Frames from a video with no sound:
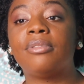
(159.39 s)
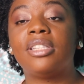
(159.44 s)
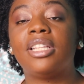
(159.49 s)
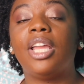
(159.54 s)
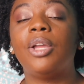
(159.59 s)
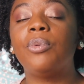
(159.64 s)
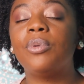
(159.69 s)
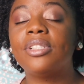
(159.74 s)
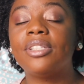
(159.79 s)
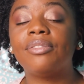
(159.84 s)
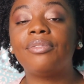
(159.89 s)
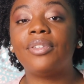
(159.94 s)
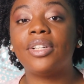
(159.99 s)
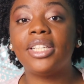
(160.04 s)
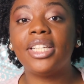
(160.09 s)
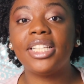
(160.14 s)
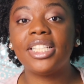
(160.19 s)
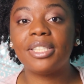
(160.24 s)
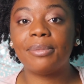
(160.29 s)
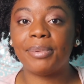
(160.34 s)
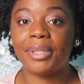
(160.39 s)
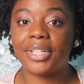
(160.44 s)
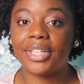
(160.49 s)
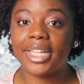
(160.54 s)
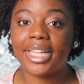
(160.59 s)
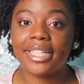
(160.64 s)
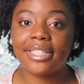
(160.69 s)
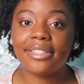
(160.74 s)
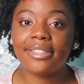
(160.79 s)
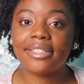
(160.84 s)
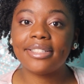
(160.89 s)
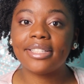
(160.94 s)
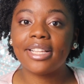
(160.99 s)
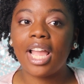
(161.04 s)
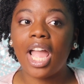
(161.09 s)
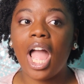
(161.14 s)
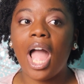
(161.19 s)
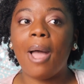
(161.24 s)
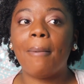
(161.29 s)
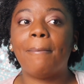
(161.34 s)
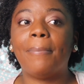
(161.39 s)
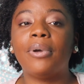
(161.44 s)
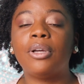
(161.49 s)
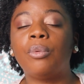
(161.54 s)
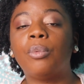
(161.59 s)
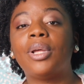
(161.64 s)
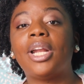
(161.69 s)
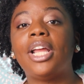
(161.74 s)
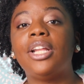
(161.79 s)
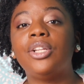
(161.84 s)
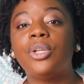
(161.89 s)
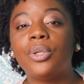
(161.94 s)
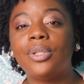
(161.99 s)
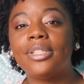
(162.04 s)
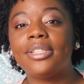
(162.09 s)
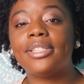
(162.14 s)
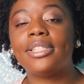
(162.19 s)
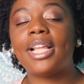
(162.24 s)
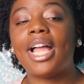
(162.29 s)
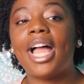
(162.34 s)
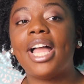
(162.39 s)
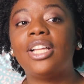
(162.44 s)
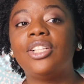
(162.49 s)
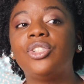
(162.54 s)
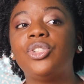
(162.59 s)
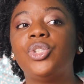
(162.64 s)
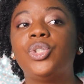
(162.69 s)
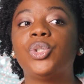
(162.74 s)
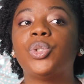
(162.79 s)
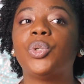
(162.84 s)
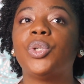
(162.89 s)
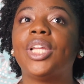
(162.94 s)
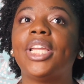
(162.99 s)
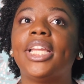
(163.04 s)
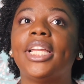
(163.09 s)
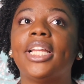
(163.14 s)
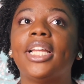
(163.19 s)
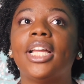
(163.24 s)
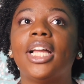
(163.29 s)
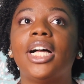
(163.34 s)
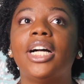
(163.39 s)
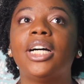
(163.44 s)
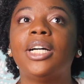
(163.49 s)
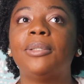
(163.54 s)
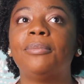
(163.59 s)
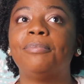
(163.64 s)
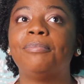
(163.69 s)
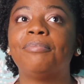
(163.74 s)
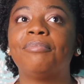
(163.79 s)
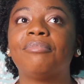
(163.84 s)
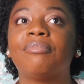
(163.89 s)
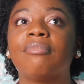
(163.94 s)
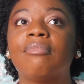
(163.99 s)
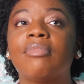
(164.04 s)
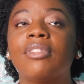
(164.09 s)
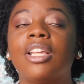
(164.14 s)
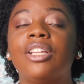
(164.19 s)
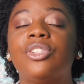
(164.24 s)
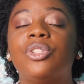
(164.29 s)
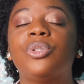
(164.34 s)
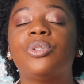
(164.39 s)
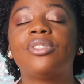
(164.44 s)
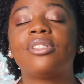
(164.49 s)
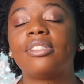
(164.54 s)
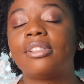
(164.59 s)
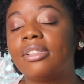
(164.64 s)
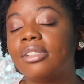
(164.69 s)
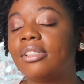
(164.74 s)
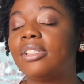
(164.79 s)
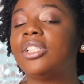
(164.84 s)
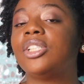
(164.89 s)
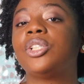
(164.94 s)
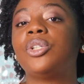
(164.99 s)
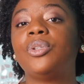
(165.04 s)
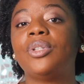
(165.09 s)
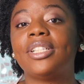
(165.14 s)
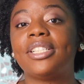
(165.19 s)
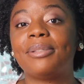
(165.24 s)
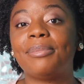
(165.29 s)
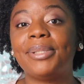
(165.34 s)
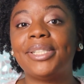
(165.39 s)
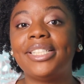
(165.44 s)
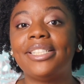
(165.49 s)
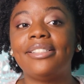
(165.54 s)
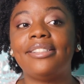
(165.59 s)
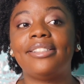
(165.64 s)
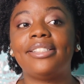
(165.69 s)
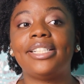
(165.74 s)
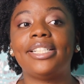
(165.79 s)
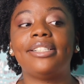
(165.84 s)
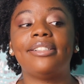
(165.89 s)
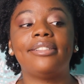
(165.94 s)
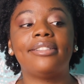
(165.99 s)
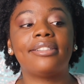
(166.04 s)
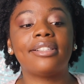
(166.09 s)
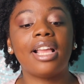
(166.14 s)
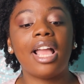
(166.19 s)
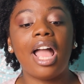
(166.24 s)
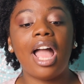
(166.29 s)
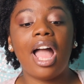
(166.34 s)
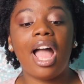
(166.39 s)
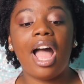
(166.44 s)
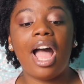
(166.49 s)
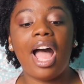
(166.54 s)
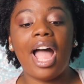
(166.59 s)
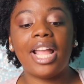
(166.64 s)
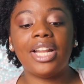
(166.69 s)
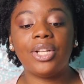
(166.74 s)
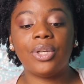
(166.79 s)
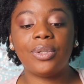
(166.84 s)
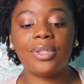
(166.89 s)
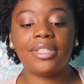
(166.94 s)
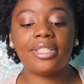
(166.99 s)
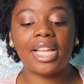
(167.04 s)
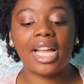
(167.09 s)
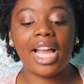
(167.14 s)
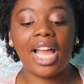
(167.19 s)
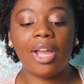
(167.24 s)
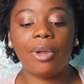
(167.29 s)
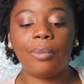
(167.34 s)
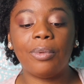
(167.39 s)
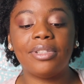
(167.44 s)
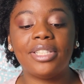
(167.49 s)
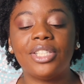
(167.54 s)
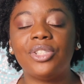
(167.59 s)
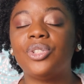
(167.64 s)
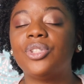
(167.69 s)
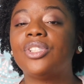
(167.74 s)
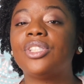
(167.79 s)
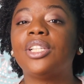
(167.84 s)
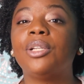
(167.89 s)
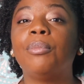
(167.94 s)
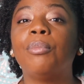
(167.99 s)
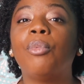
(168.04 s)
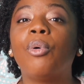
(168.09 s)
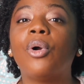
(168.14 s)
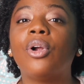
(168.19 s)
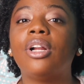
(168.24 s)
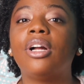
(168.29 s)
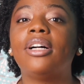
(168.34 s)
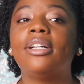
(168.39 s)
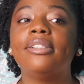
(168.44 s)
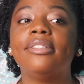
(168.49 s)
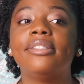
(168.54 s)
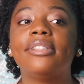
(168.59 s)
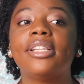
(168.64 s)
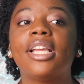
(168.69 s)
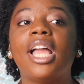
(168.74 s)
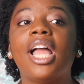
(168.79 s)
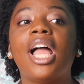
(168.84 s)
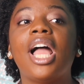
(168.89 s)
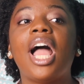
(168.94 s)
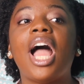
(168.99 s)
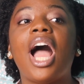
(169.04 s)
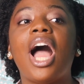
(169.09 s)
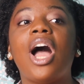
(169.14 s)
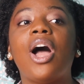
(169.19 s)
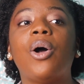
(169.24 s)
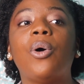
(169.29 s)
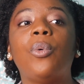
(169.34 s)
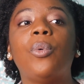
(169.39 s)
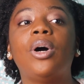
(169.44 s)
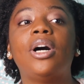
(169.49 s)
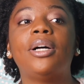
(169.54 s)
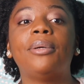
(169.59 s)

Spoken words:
It was a fun experience, but what I noticed that during those clinical experiences, I noticed that I was interested more on how